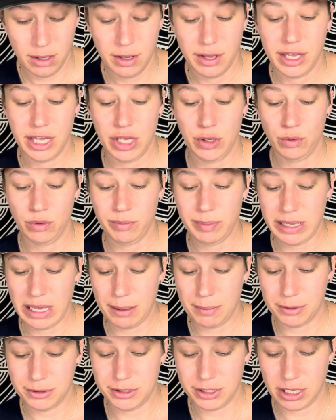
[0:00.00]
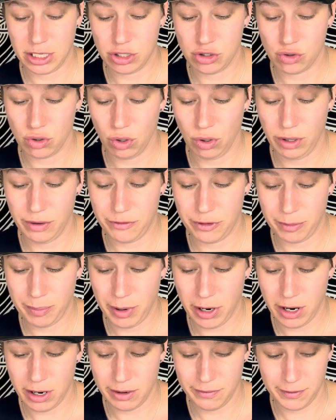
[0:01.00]
he would be able to control every
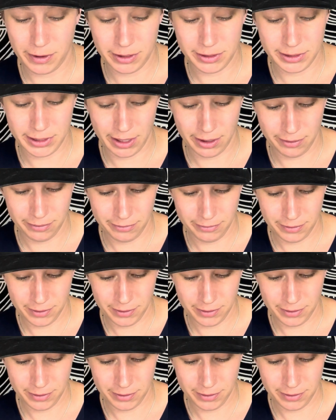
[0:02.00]
part of ourself.